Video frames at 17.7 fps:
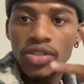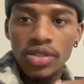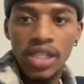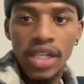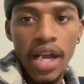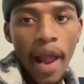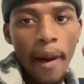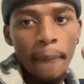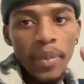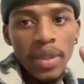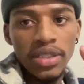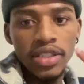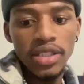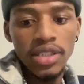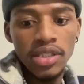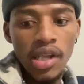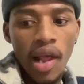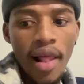to the
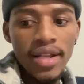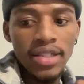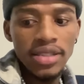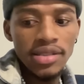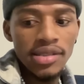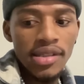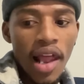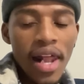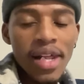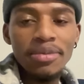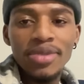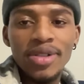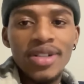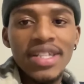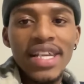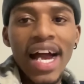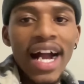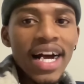campus
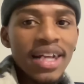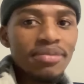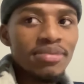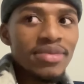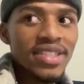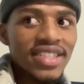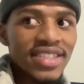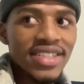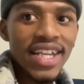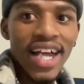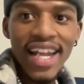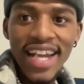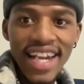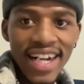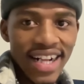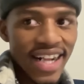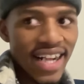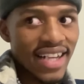because I can't miss
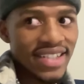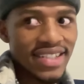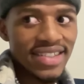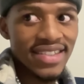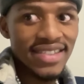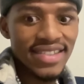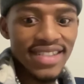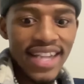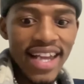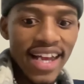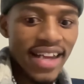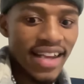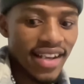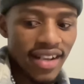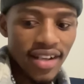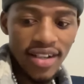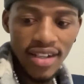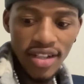another class.
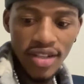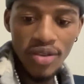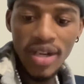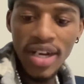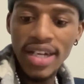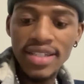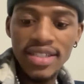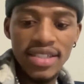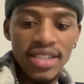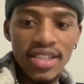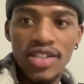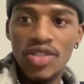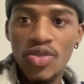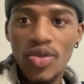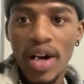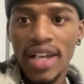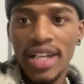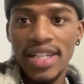Like, you guys just need
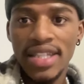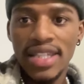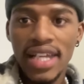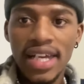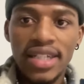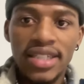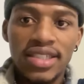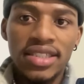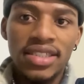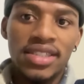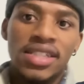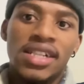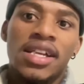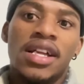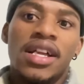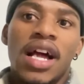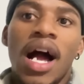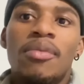to understand.
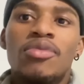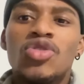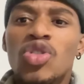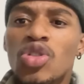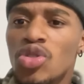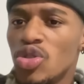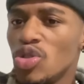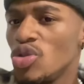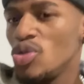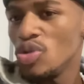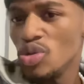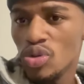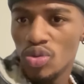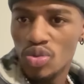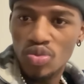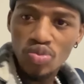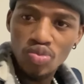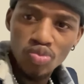I'm sure you
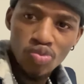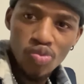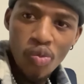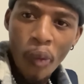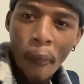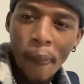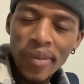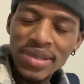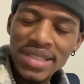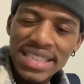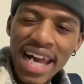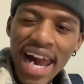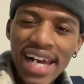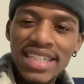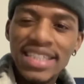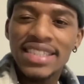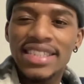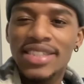do.
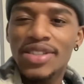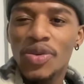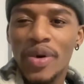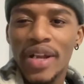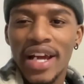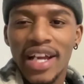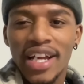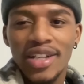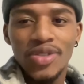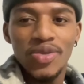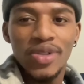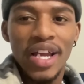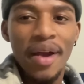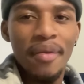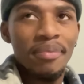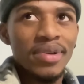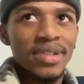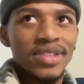See you when I get to
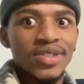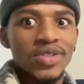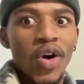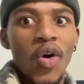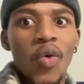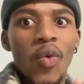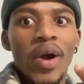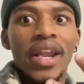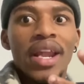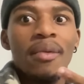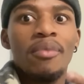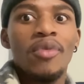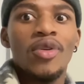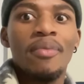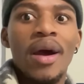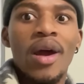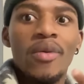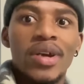campus, or when I'm
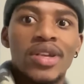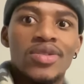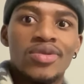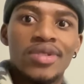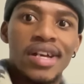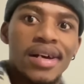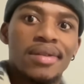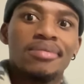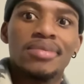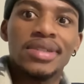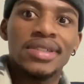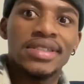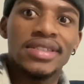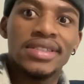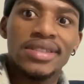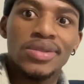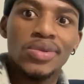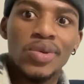on my way to
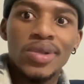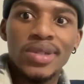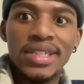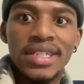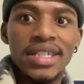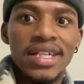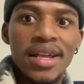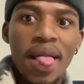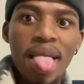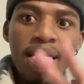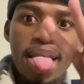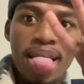campus. We'll see.